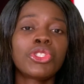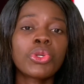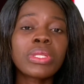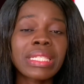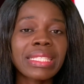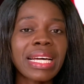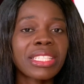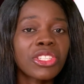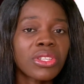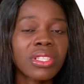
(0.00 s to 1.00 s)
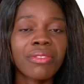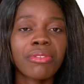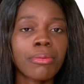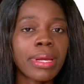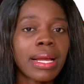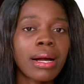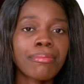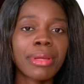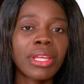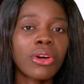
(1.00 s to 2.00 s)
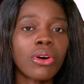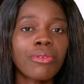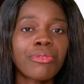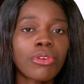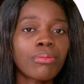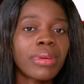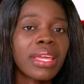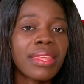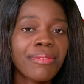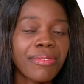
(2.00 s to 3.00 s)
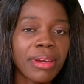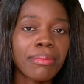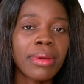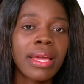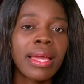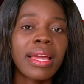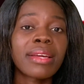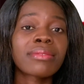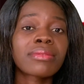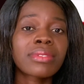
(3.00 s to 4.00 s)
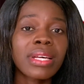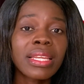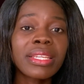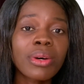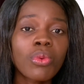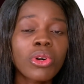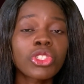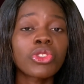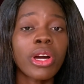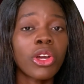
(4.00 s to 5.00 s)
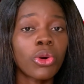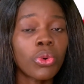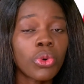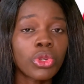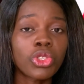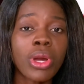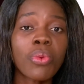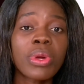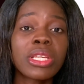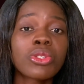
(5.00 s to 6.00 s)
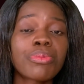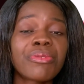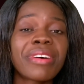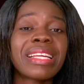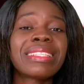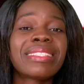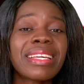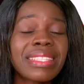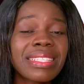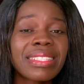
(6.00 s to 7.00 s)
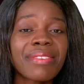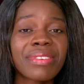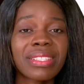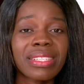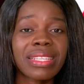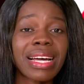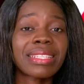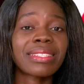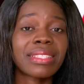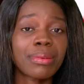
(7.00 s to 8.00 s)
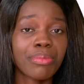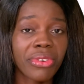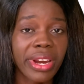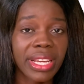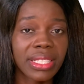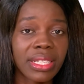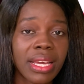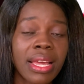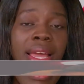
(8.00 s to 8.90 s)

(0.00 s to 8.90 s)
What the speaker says: you detaching yourself from a company or from any firm and telling the world you are your own. You are willing to provide certain services at certain price,